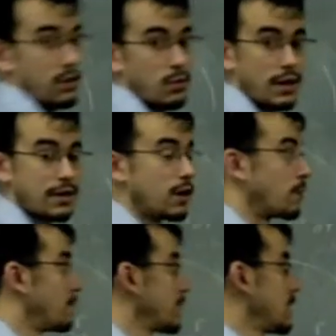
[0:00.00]
in what I know.
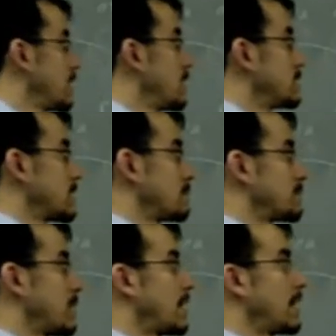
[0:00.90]
Times
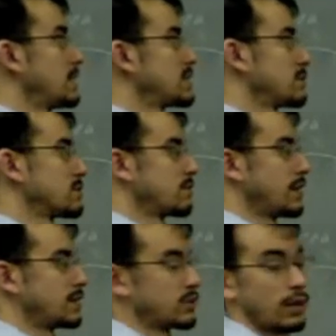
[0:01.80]
pi times the
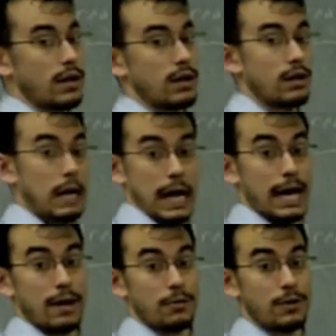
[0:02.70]
radius squared.
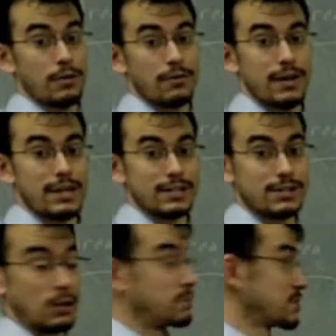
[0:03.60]
I don't know the radius,
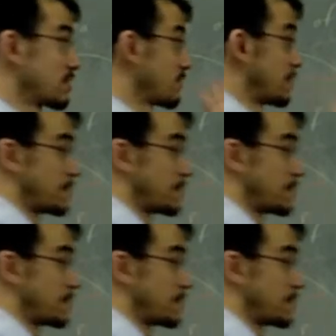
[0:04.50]
so I'm just going to write